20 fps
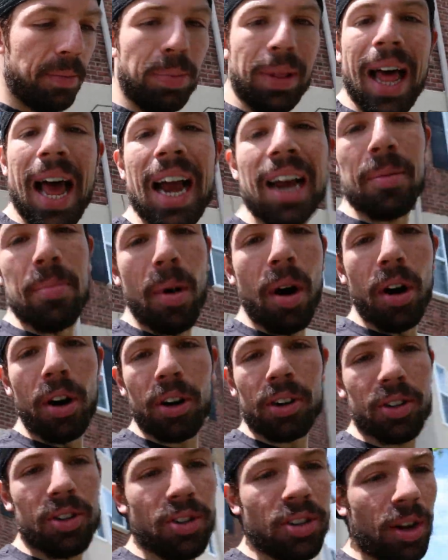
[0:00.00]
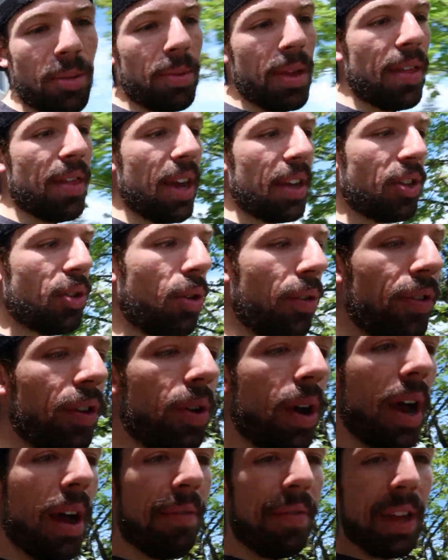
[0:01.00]
black marks or something like that. So if
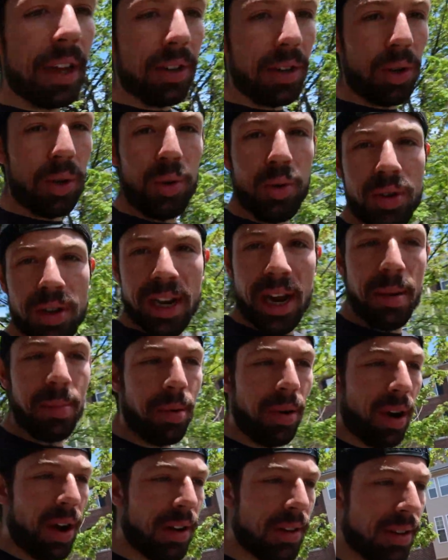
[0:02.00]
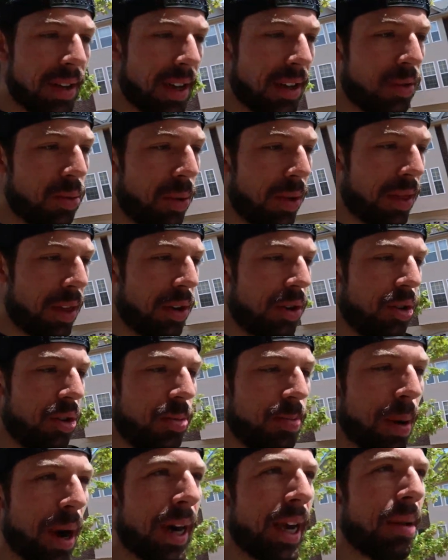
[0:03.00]
you have that two-step process with the
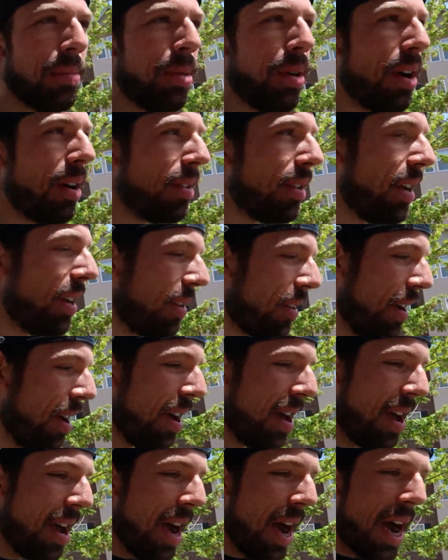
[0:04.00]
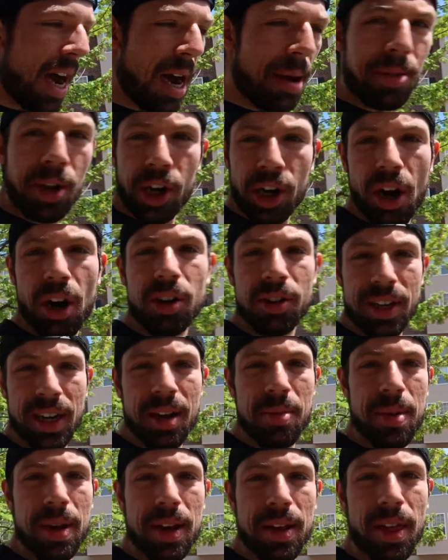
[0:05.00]
two bucket process, your car is
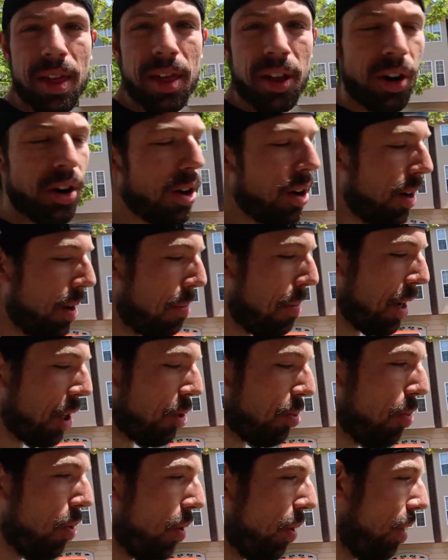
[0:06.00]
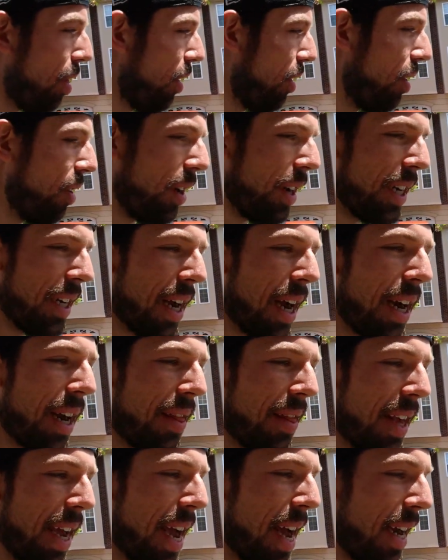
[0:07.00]
going to be thoroughly, much more thoroughly done
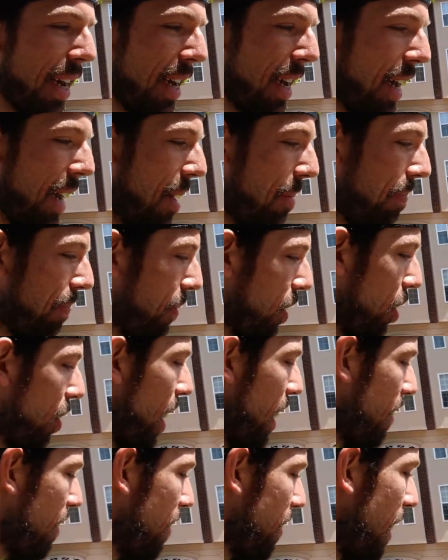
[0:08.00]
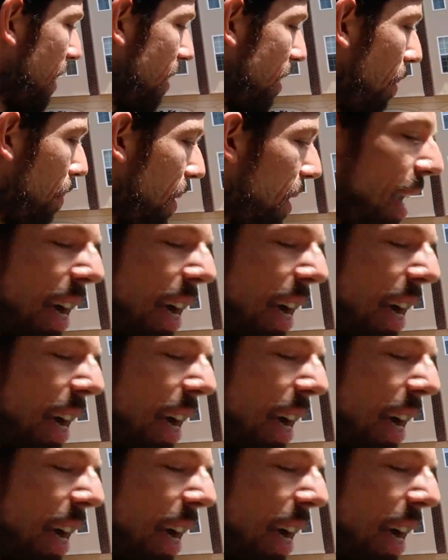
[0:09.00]
in the end. So that's something